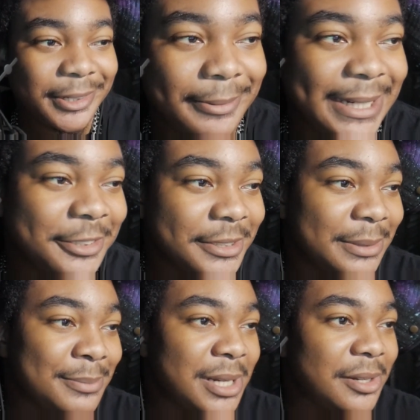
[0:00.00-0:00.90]
Creators of
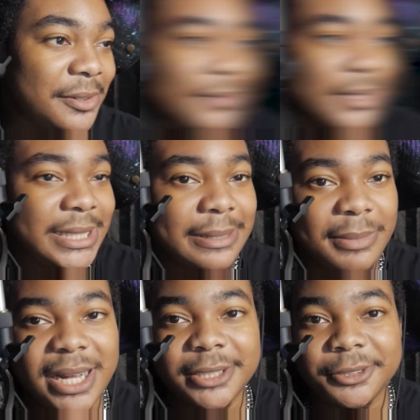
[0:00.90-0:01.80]
move, yeah,
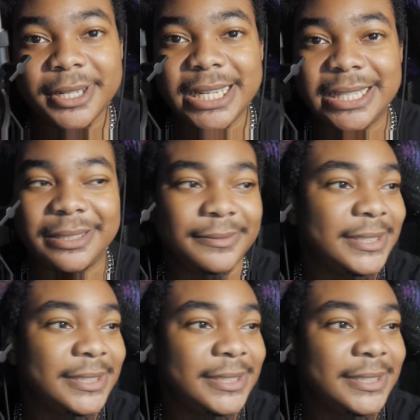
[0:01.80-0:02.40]
Minecraft.